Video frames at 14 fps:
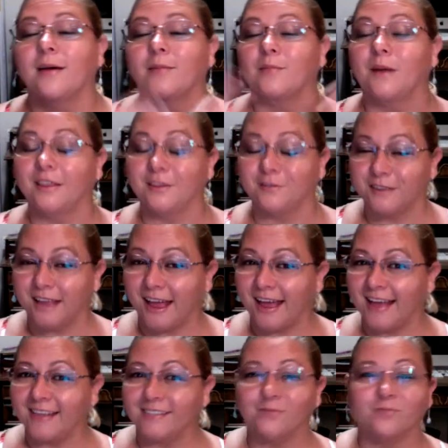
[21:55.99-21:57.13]
But if
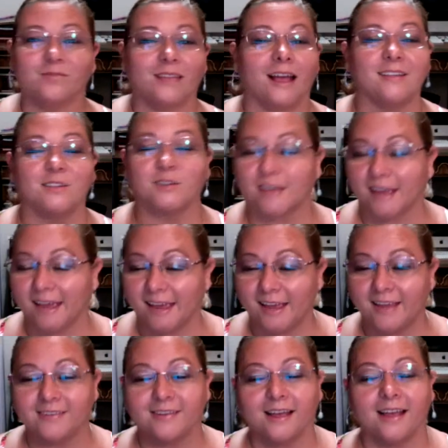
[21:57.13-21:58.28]
not, that's
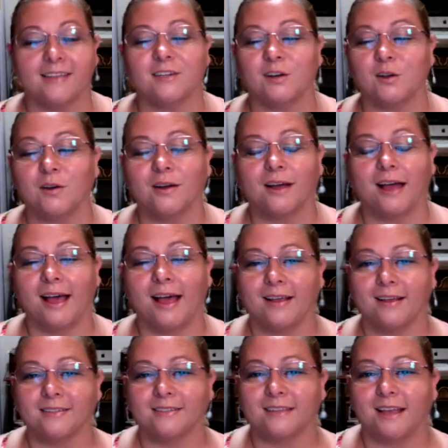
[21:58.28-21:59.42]
okay, as long
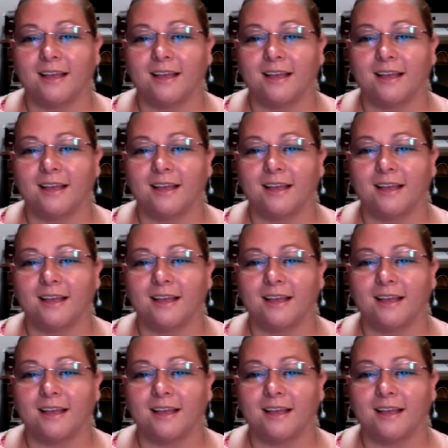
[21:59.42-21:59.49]
as